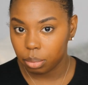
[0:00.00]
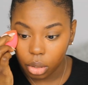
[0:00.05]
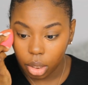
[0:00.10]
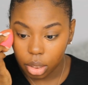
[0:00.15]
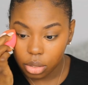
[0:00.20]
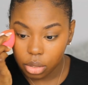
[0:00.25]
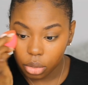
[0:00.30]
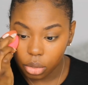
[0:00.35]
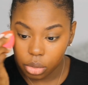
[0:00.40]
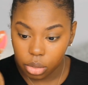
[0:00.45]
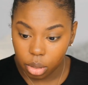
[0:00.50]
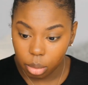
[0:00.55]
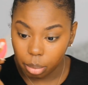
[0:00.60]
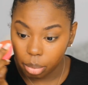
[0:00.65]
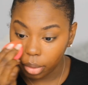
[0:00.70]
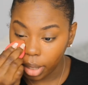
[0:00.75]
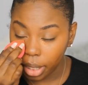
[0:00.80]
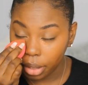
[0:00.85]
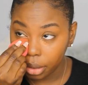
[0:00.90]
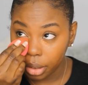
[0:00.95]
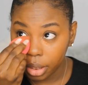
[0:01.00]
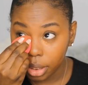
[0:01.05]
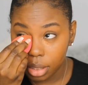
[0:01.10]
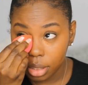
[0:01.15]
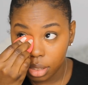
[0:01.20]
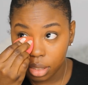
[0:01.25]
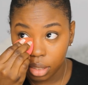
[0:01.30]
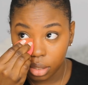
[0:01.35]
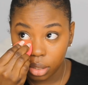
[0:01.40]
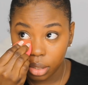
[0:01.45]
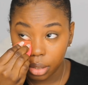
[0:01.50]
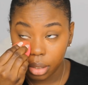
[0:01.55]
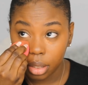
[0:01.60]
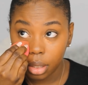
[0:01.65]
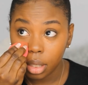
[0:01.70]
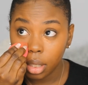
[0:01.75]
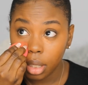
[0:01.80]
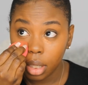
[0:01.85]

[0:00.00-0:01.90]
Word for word: Could also use a brighter concealer